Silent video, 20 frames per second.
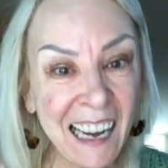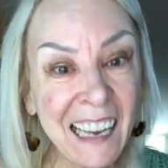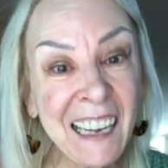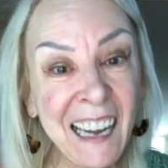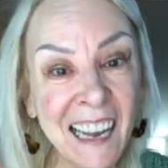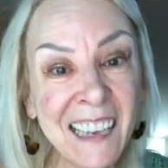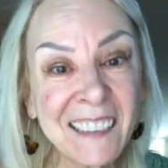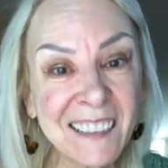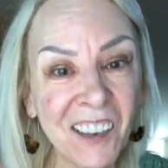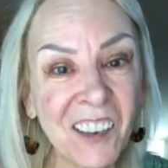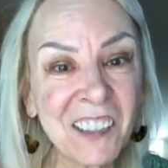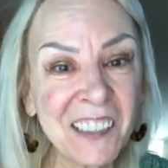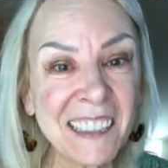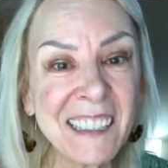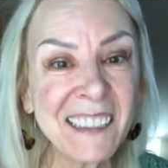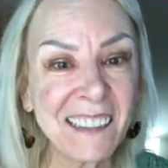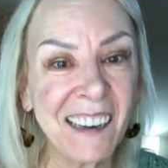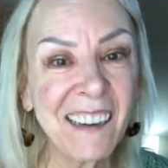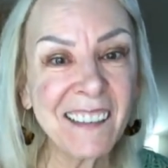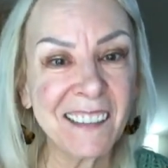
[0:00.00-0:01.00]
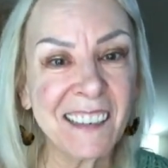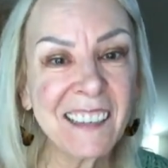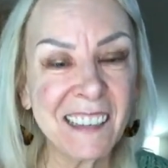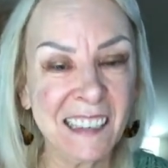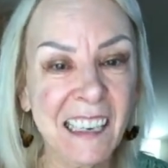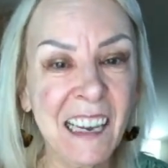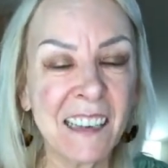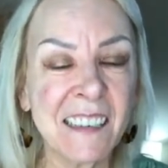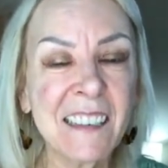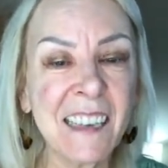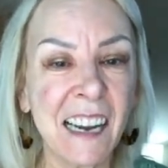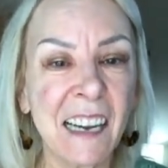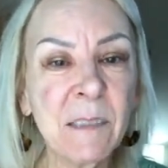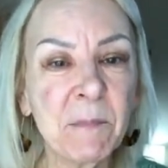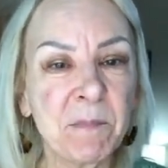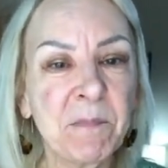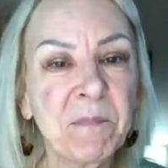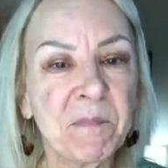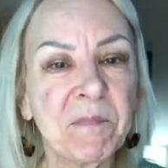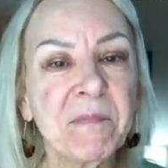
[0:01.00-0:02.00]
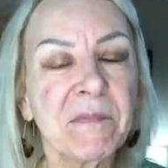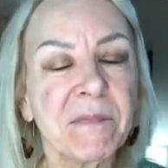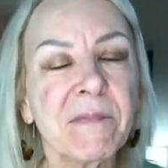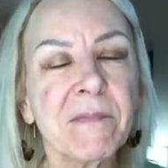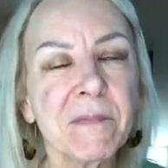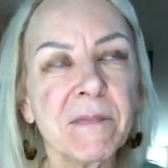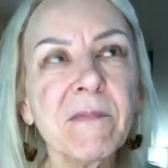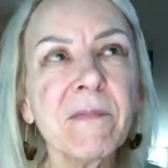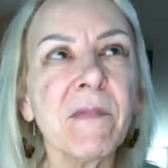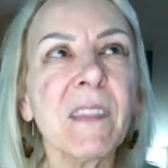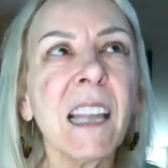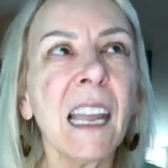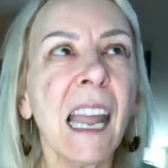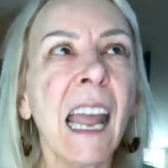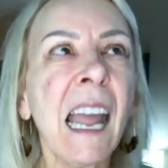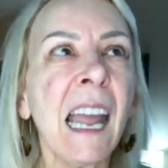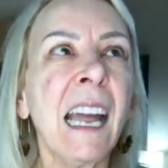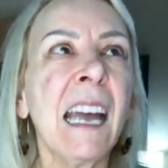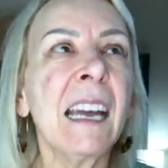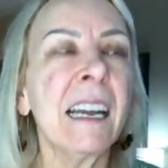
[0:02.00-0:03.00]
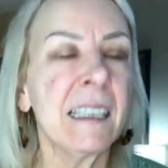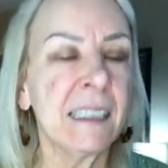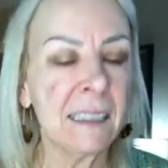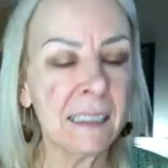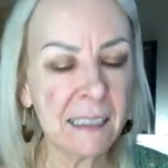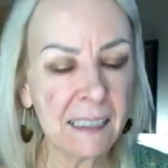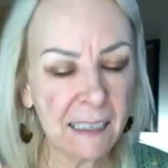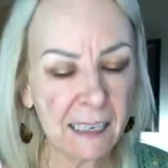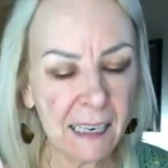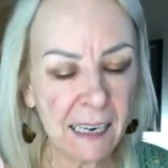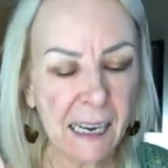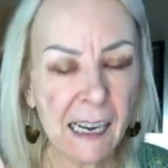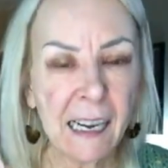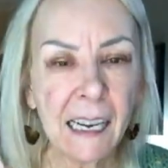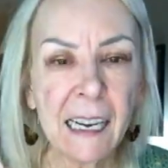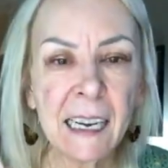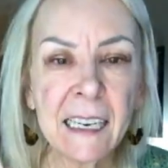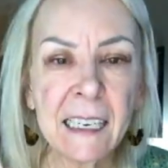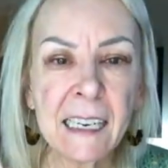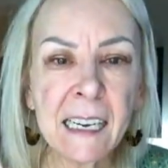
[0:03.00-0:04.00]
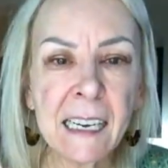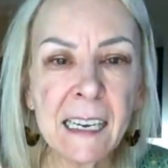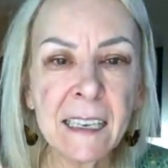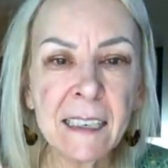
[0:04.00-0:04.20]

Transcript: it ends on Sunday. And it